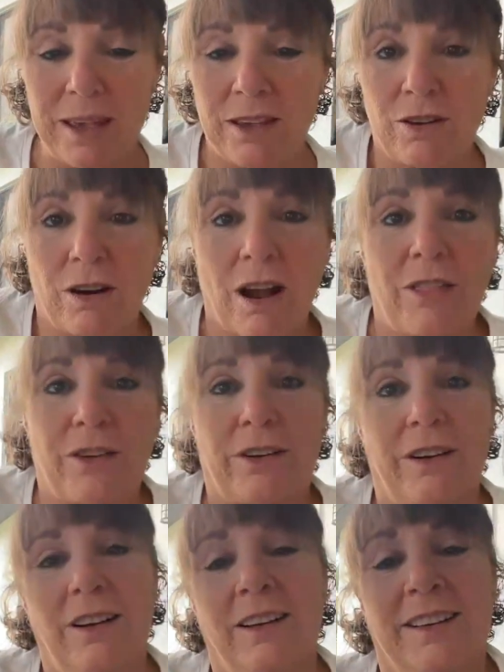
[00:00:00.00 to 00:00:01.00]
Your
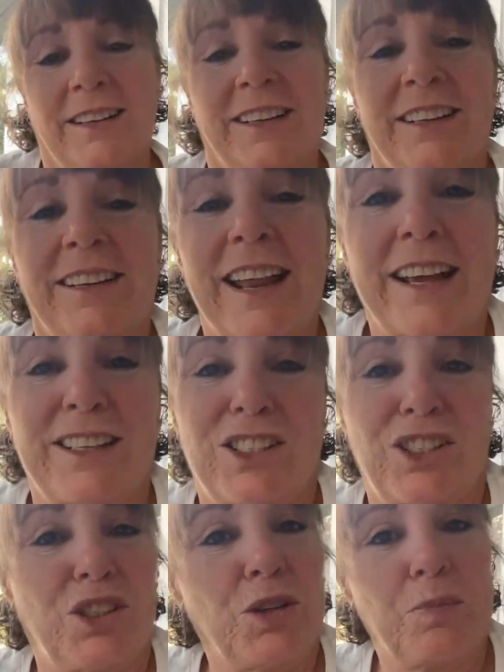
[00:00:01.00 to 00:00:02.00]
other next
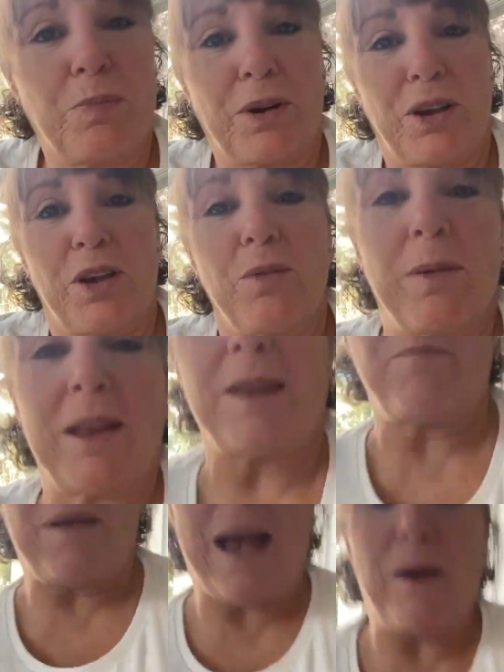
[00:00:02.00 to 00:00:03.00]

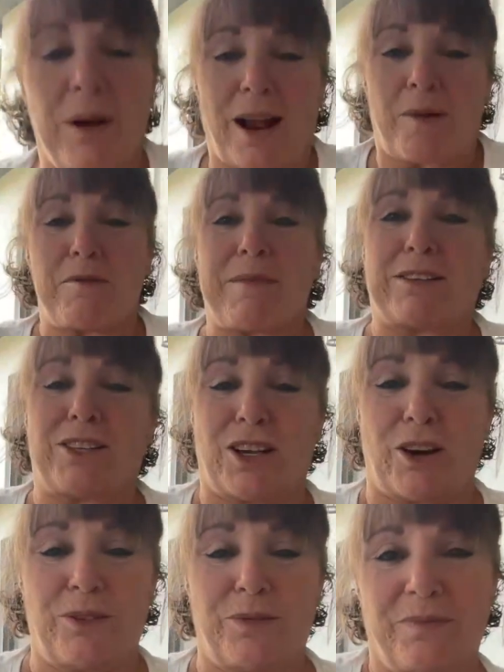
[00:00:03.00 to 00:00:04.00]
superhuman power. I'm about to
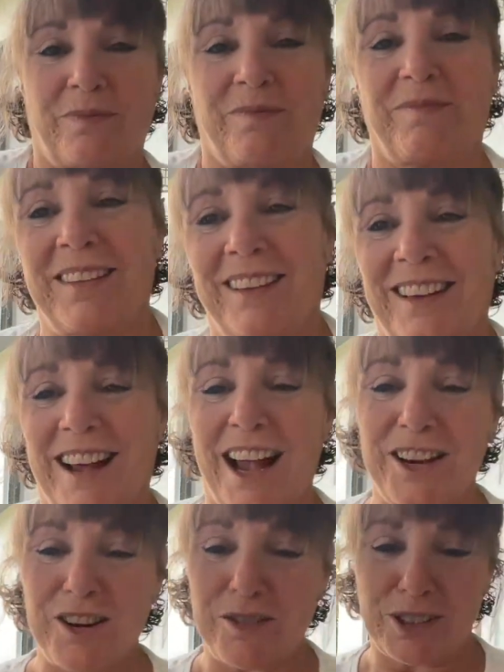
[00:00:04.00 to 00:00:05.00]
go.
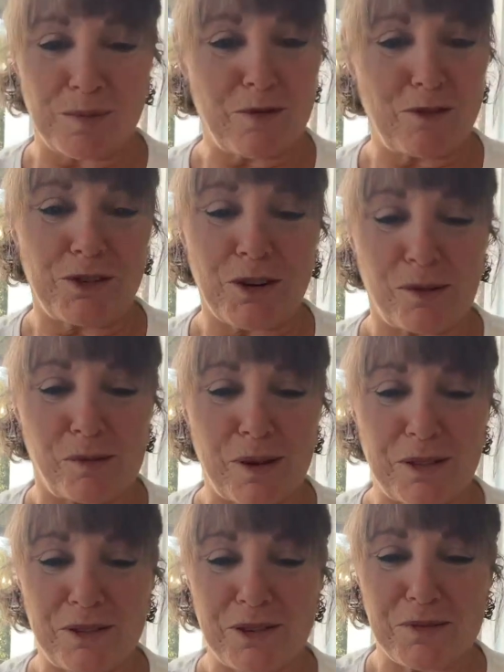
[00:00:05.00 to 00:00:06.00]
I know some of you know it,
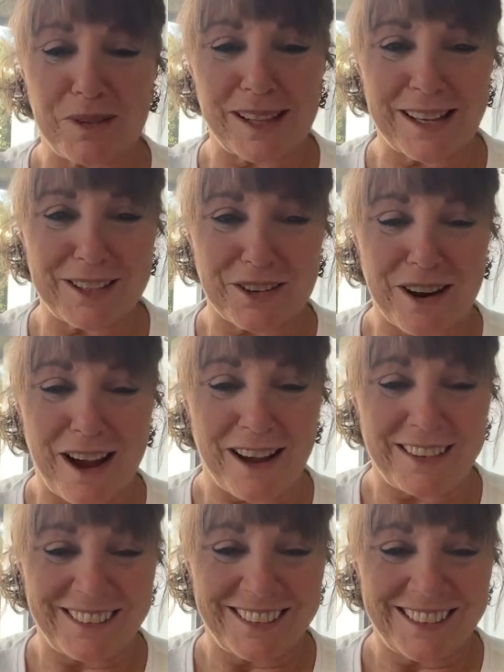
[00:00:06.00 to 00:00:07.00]
whether you realize or
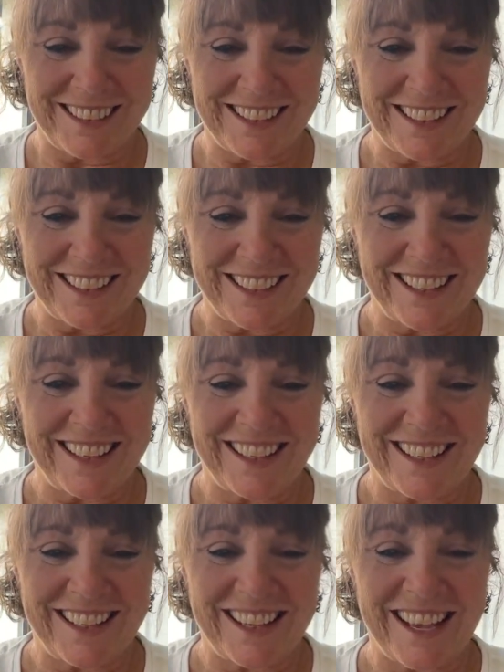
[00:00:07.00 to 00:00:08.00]
not.
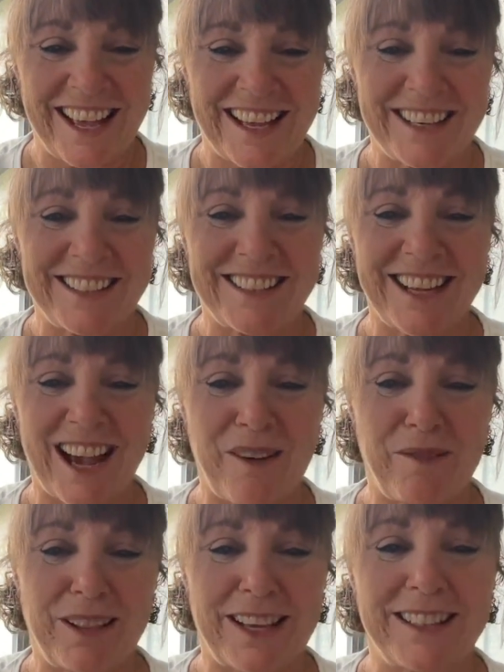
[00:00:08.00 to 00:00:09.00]
And I
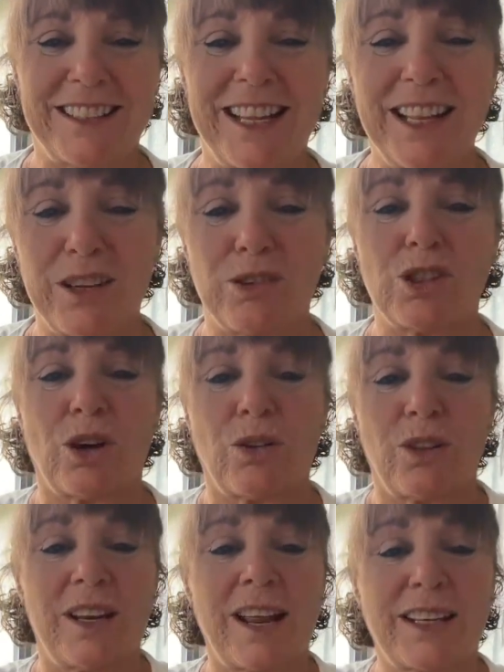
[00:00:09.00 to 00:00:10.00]
would like to tell you. So
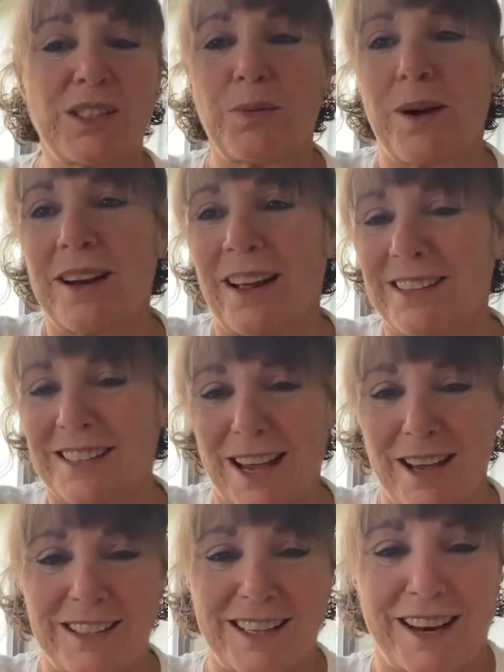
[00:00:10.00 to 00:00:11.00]
the next one, I'll say,
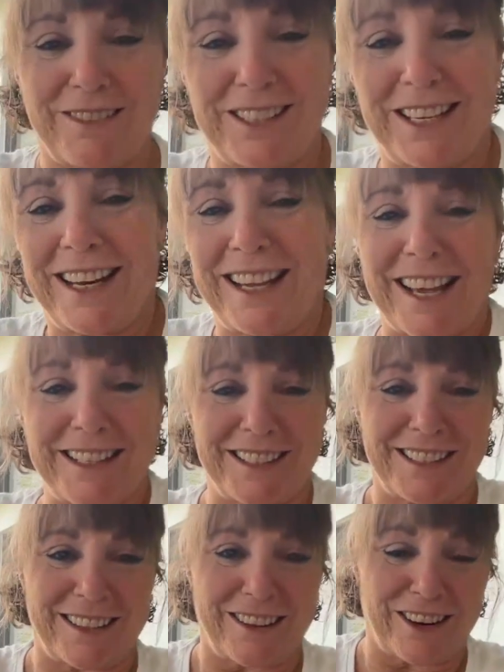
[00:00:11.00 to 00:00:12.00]
because I don't see any
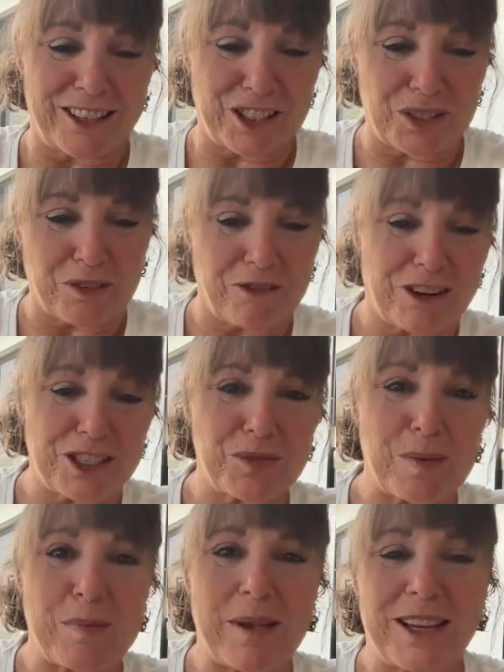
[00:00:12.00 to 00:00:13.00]
guesses in there. I just refreshed
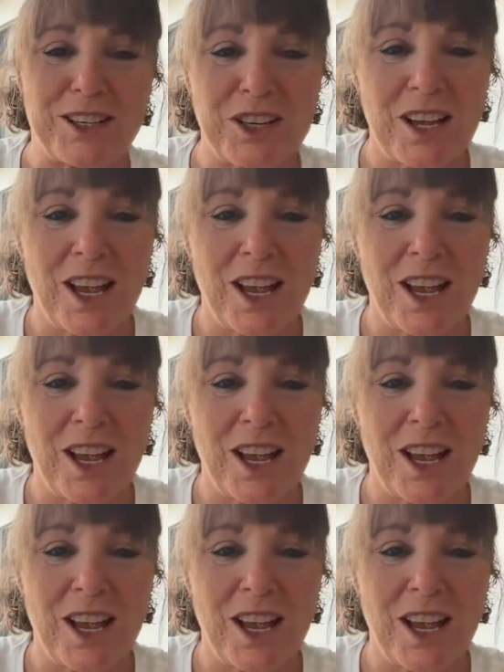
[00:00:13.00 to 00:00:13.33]
my page.